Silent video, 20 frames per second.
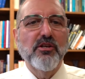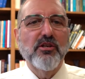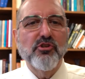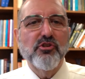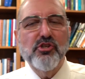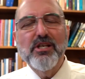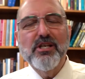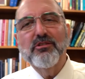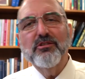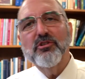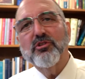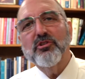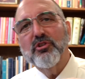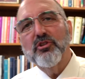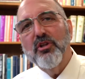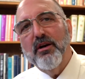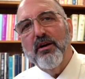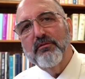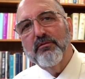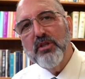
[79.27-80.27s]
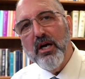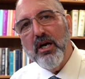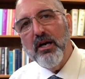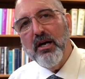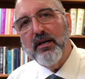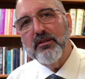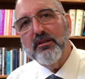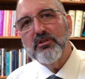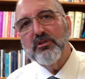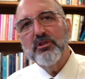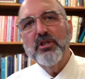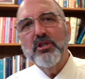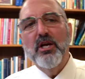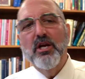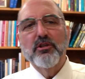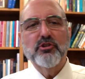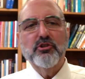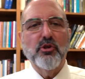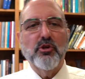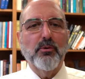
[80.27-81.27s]
Jesus loved us,
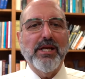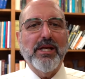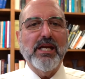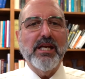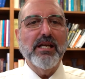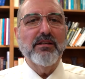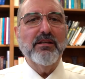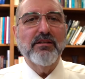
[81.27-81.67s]
so he